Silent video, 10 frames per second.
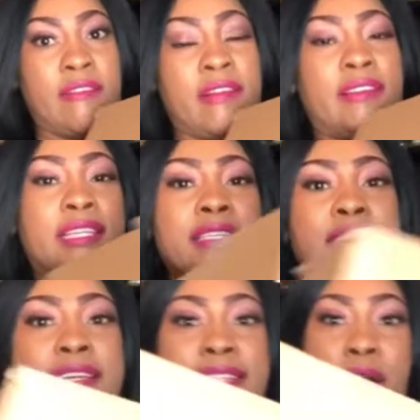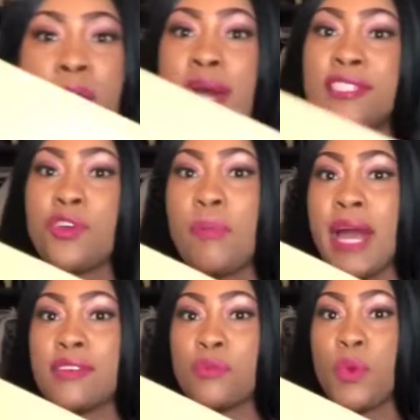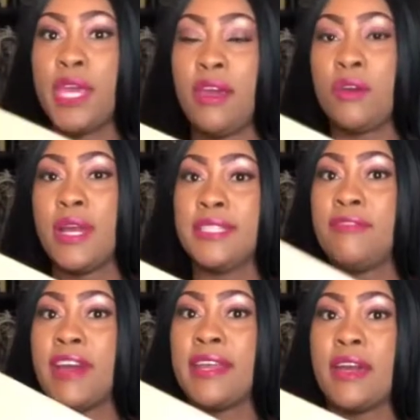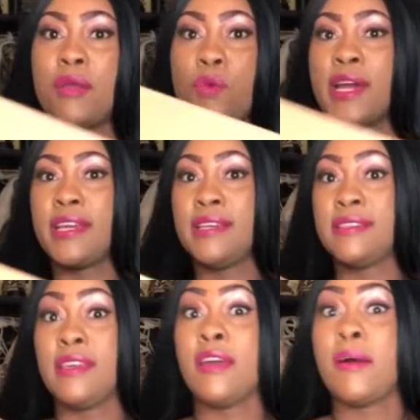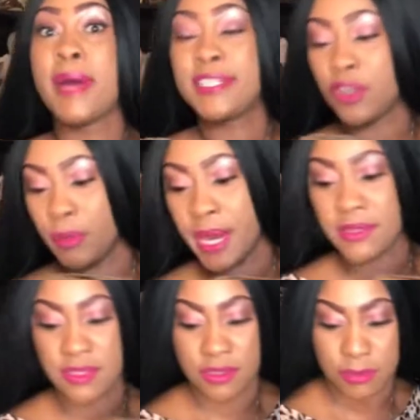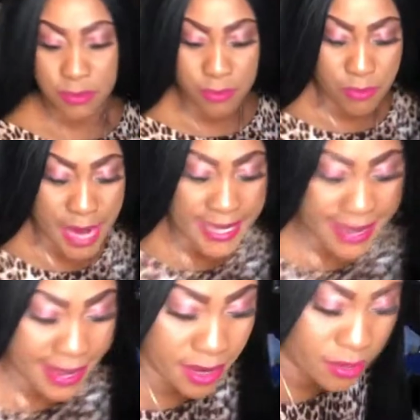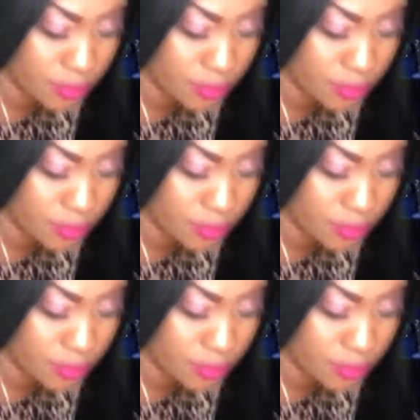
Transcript: This is our magical box. We are going to find out what is in our magical box right now,